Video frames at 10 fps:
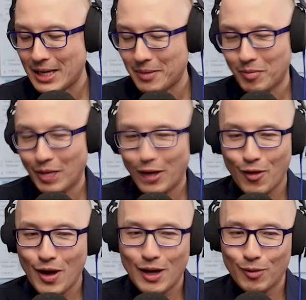And
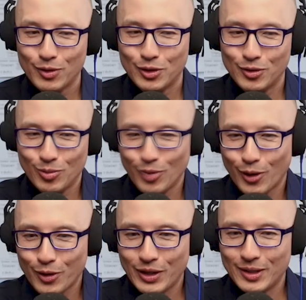later on, I would
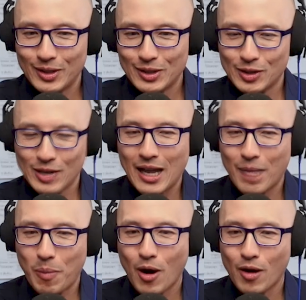learn that this is
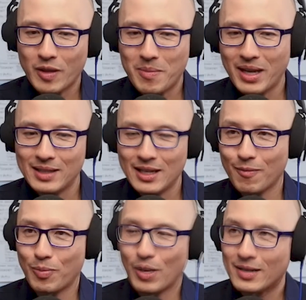kind of part of the
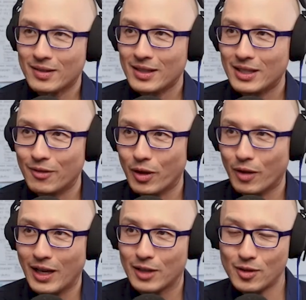meditative process,
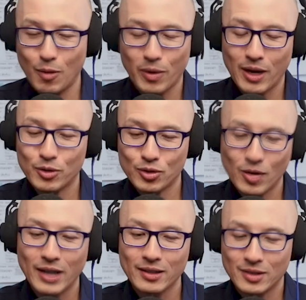even though that's not what I
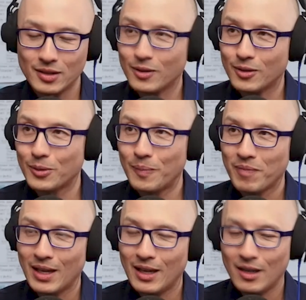was trying to do.
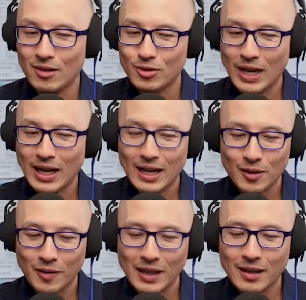So I
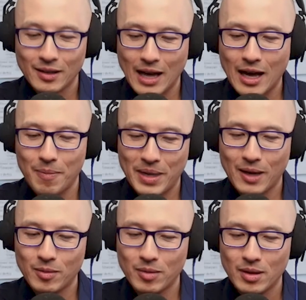got to think a lot
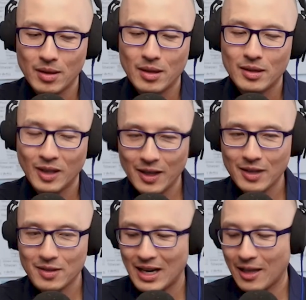about the
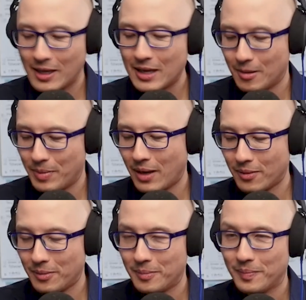things that I think
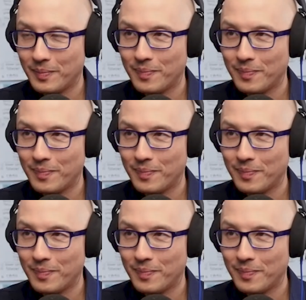about.